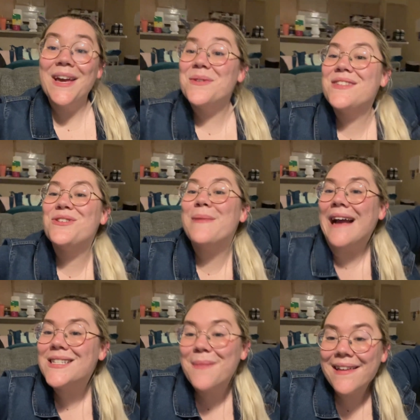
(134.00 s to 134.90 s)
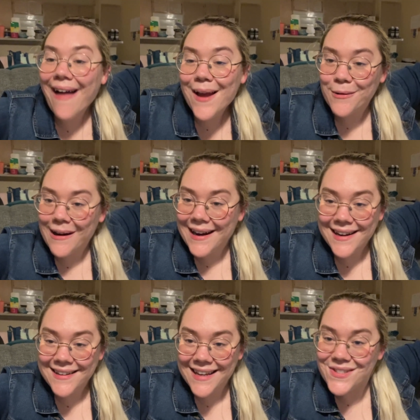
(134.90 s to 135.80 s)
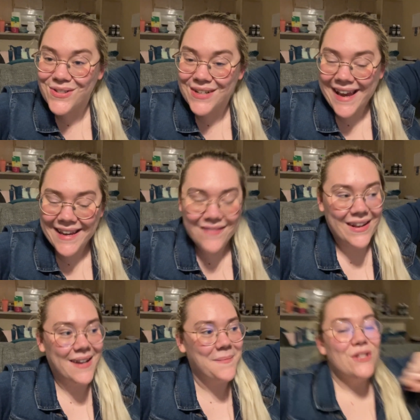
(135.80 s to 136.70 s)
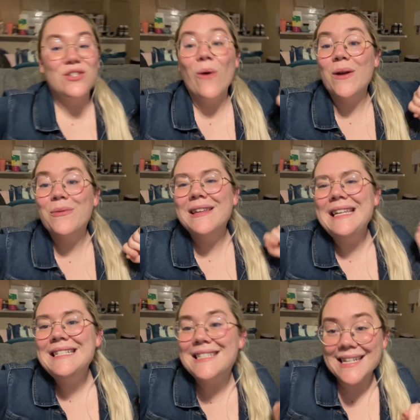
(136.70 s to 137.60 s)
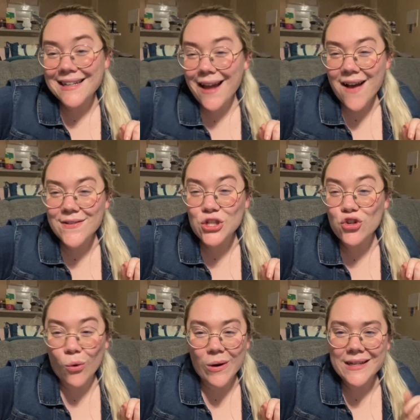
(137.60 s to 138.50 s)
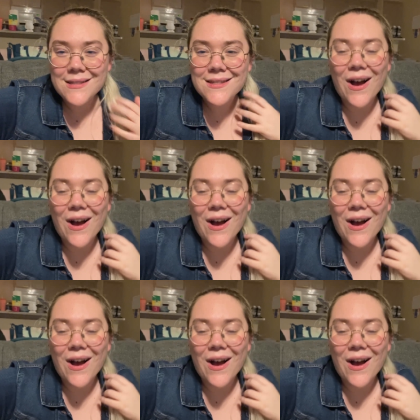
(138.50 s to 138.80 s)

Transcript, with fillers: it was due back to my library yesterday evening. So I really didn't have a choice